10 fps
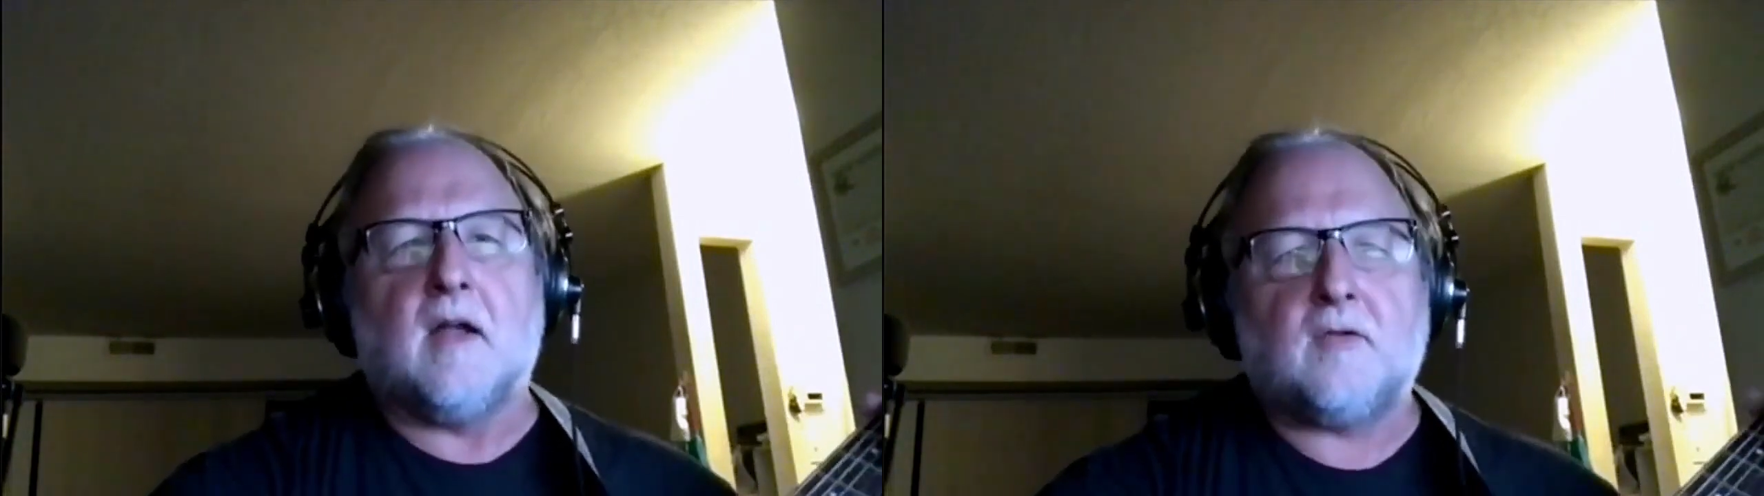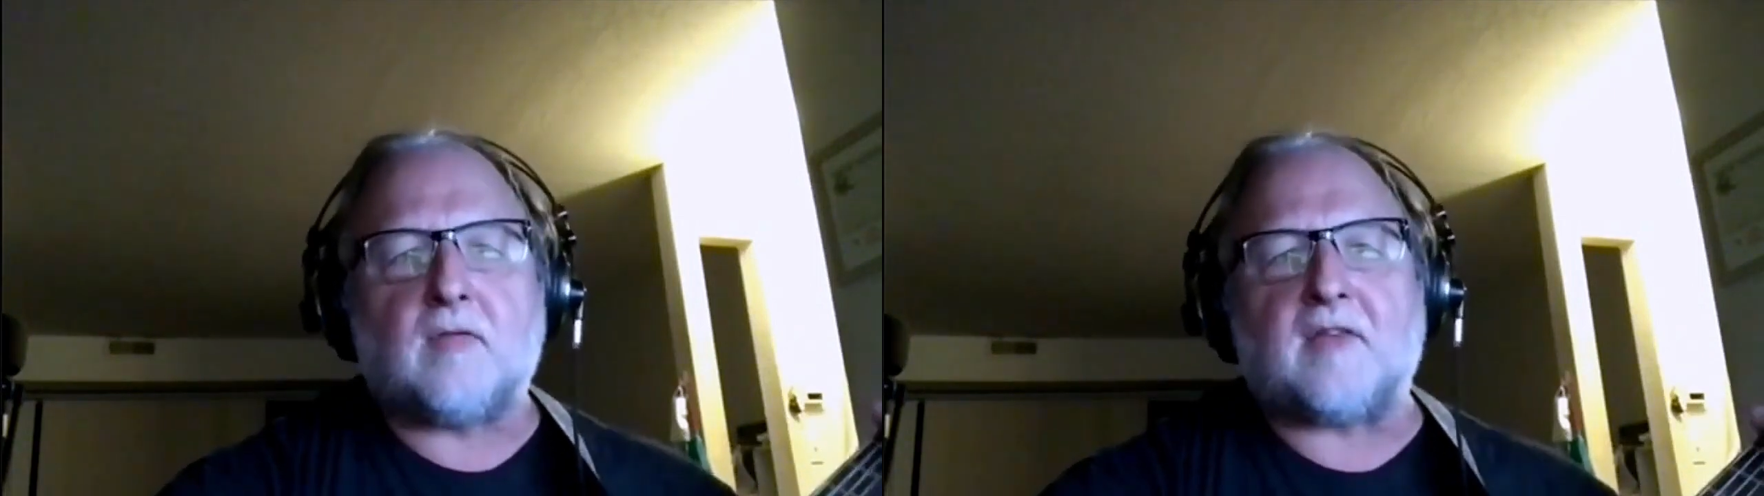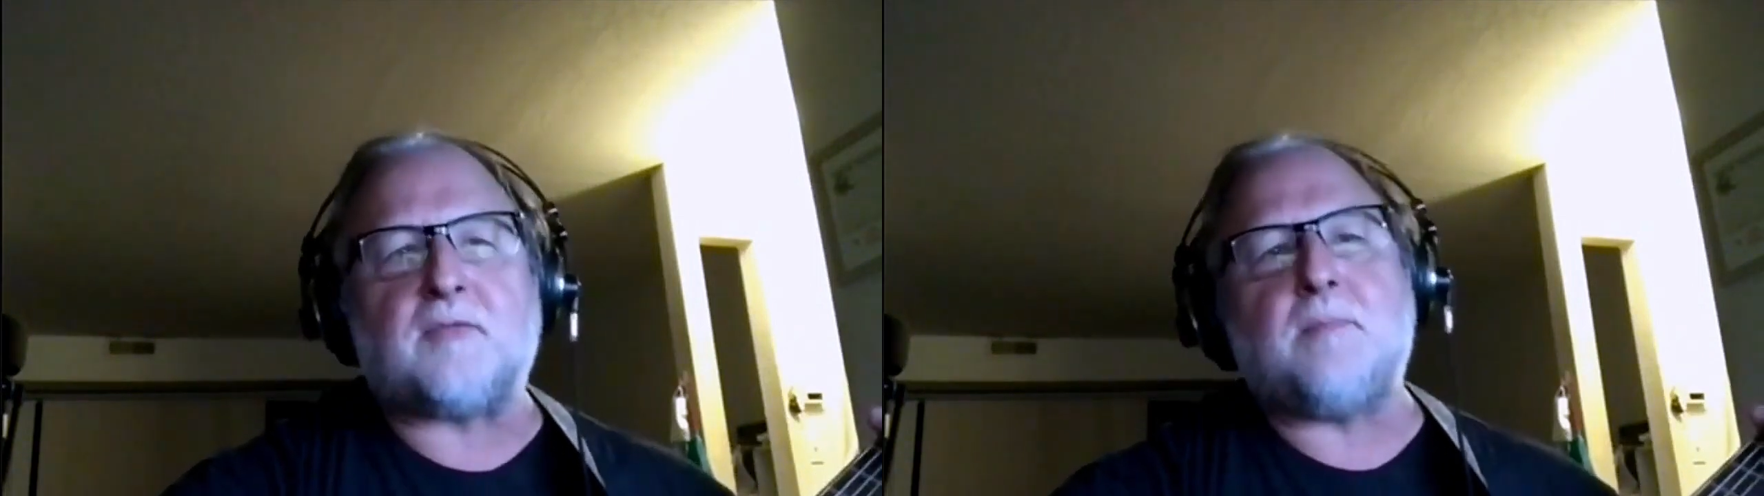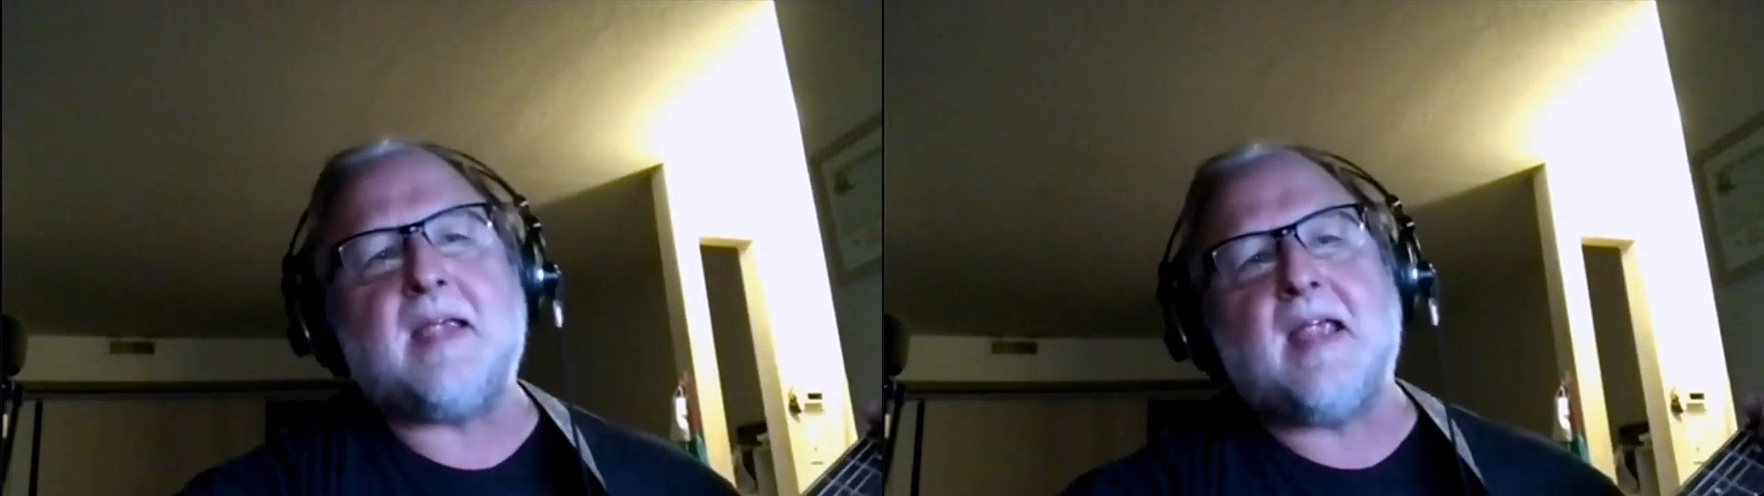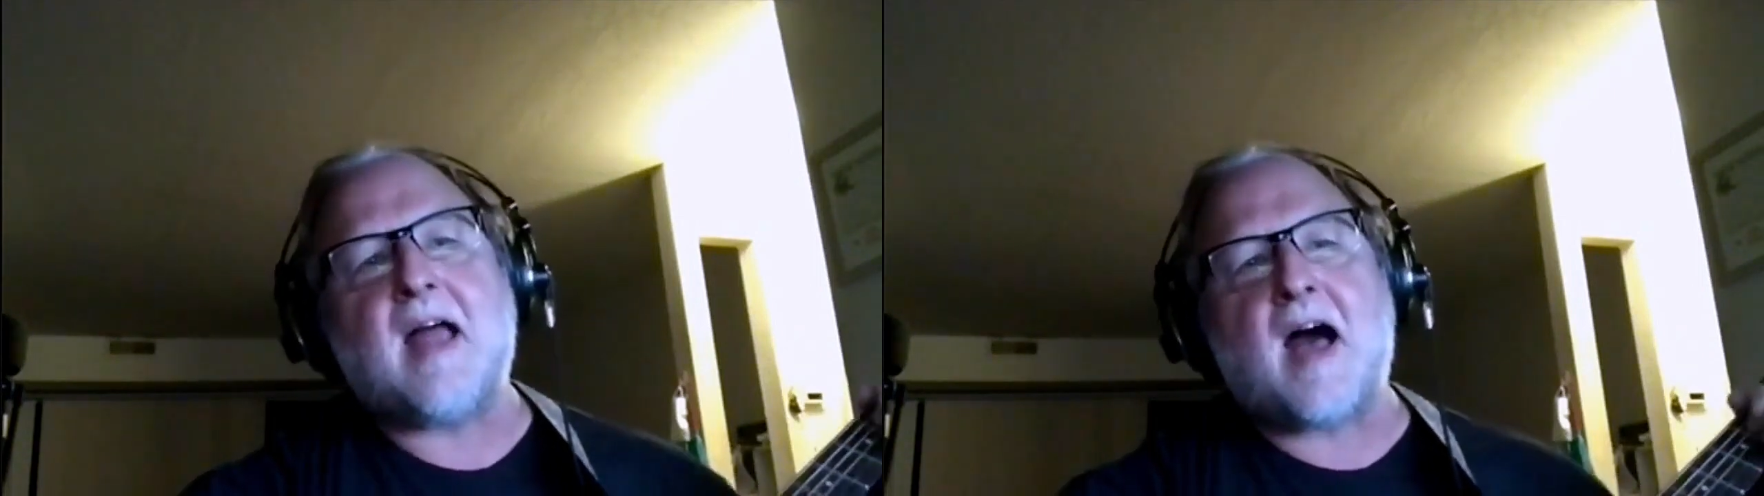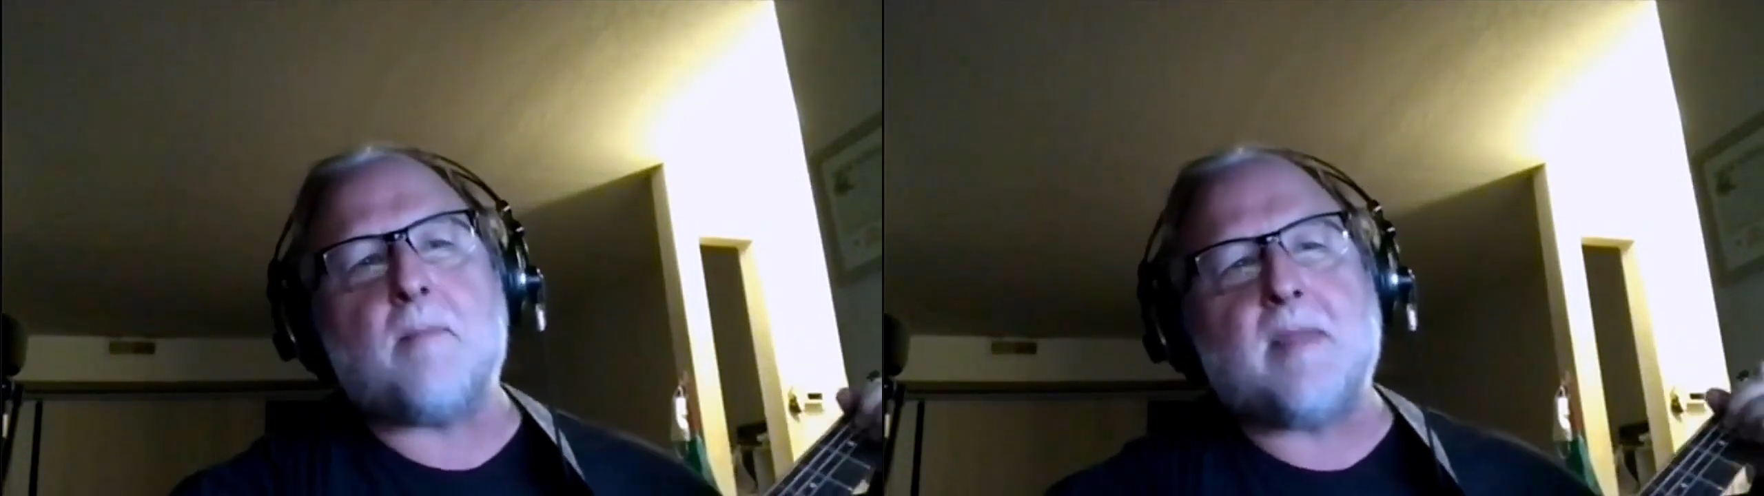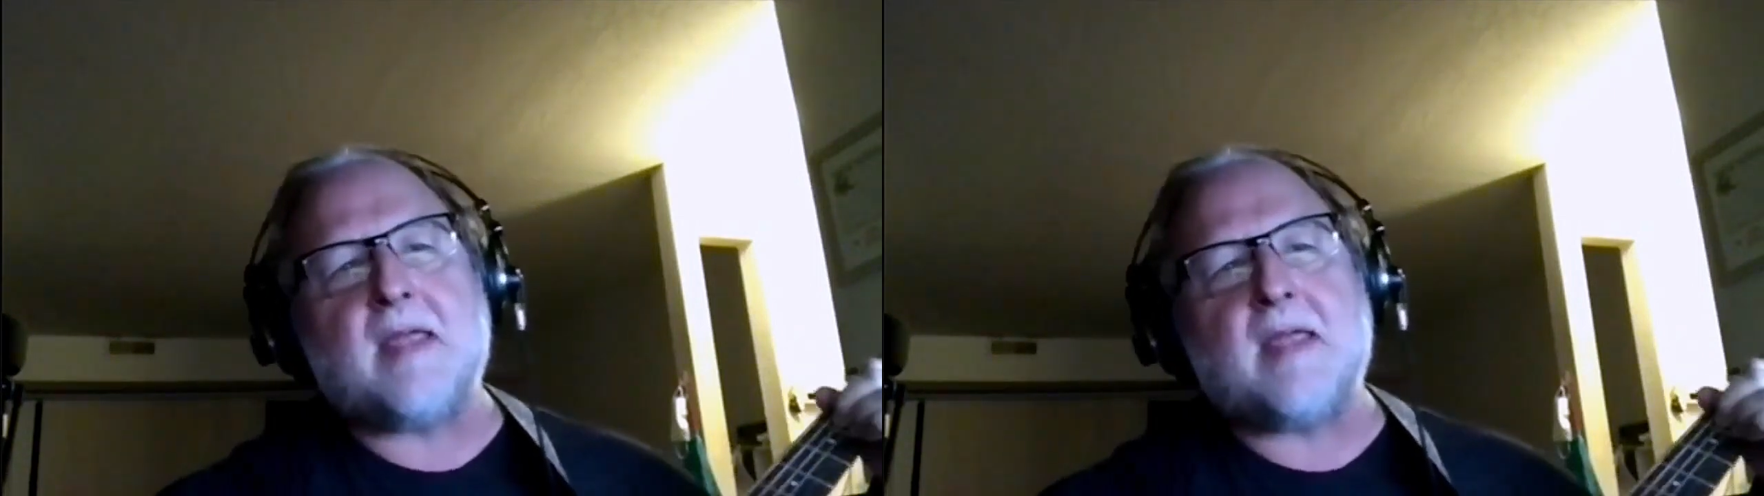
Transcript: Trust me, I'm